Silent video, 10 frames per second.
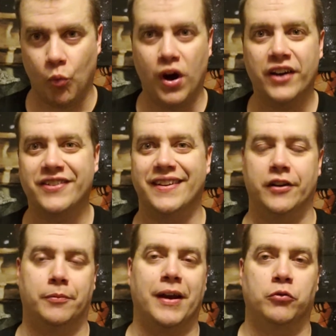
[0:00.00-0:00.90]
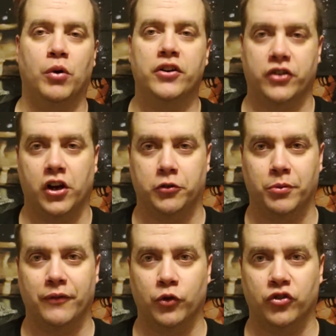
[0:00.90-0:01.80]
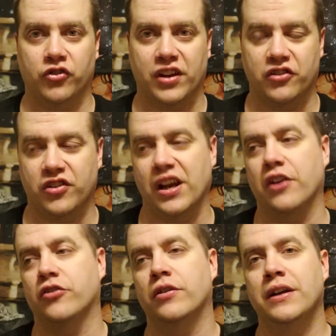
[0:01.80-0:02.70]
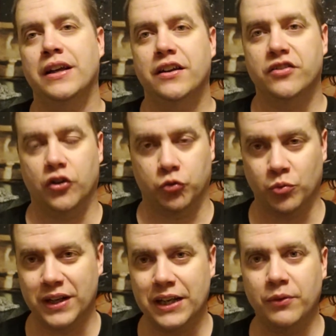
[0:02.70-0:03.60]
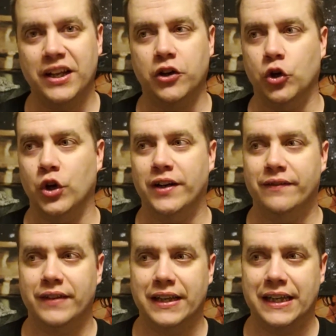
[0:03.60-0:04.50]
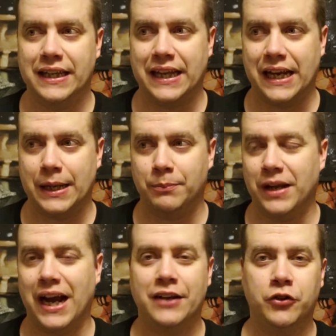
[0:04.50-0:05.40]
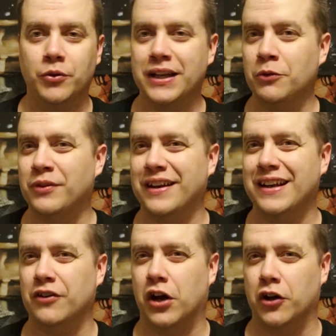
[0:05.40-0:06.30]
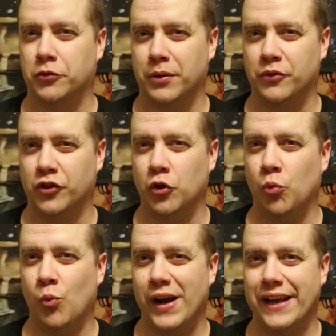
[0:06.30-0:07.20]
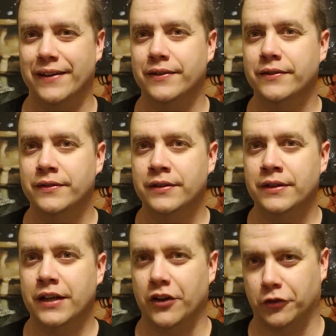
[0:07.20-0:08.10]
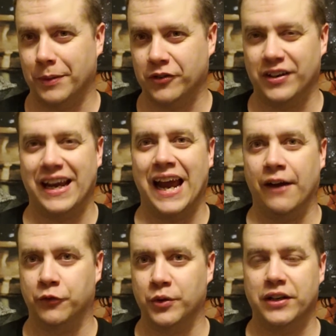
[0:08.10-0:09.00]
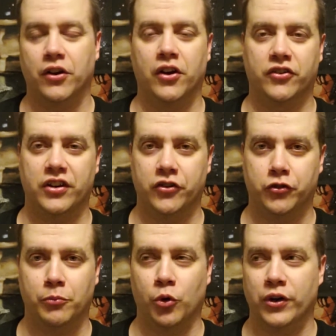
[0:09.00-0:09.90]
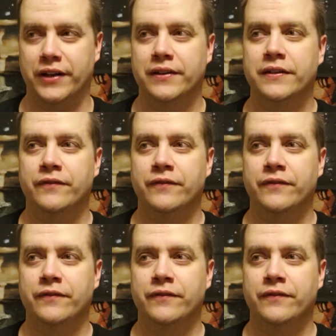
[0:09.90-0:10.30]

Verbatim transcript: Watch this match. Watch Ospreay versus ACH. It's really, really good. They, I don't think there was any doubt Ospreay was going to win, especially after he lost to Ishimori.